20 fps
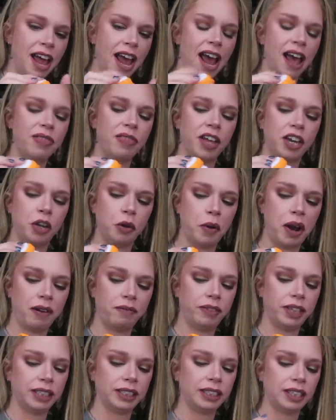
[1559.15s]
and then you
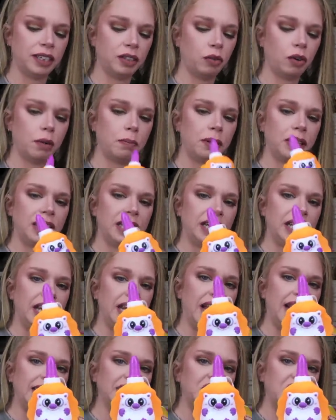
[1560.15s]
have this adorable little
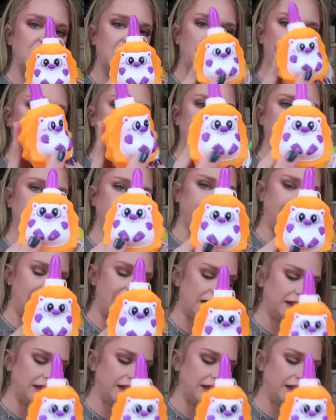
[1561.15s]
hedgehog on the